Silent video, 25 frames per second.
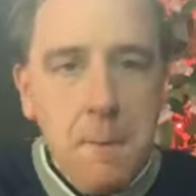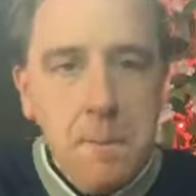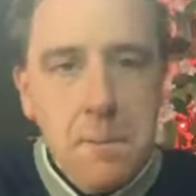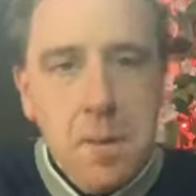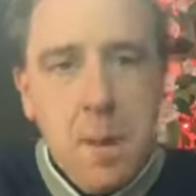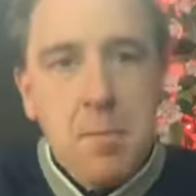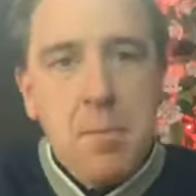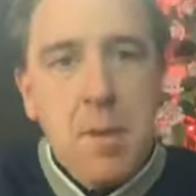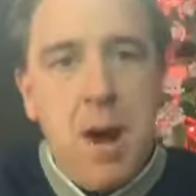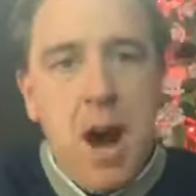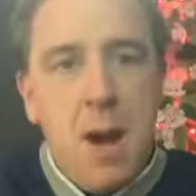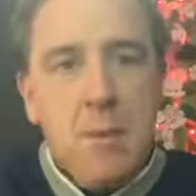
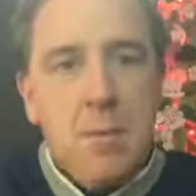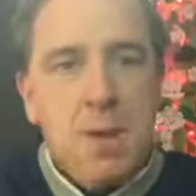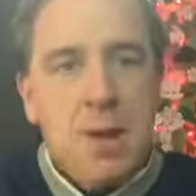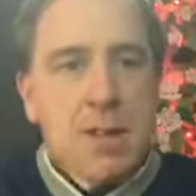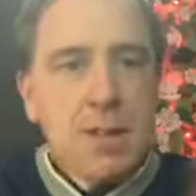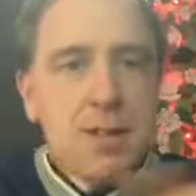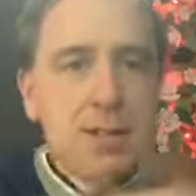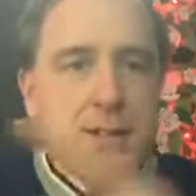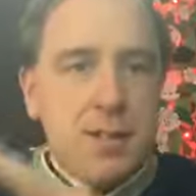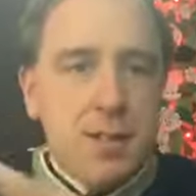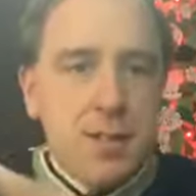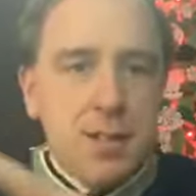And Palma,
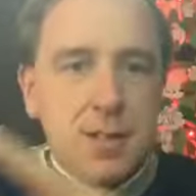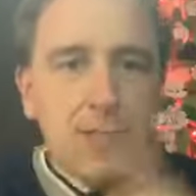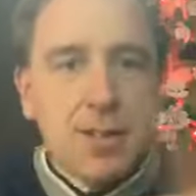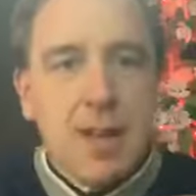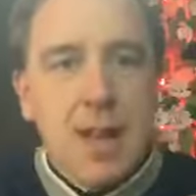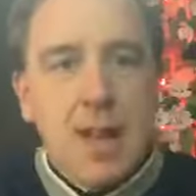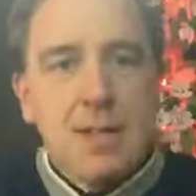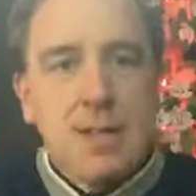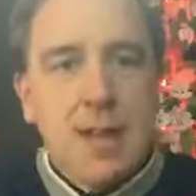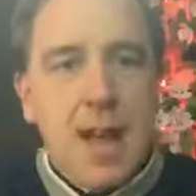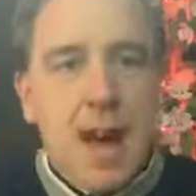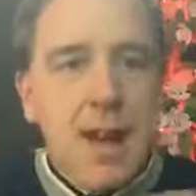it still
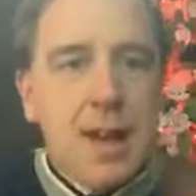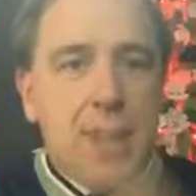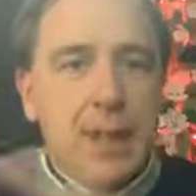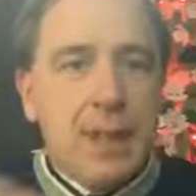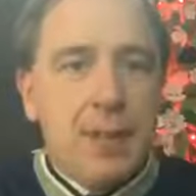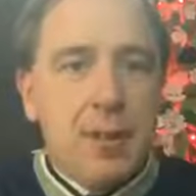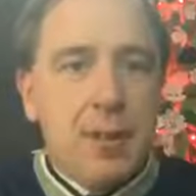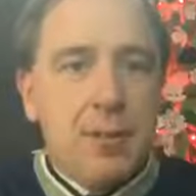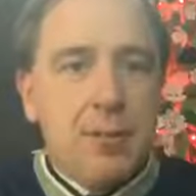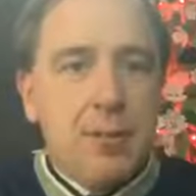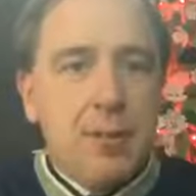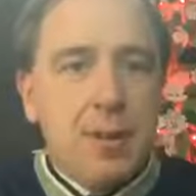says adding
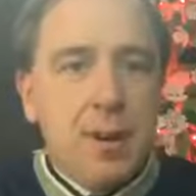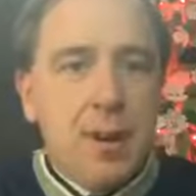you.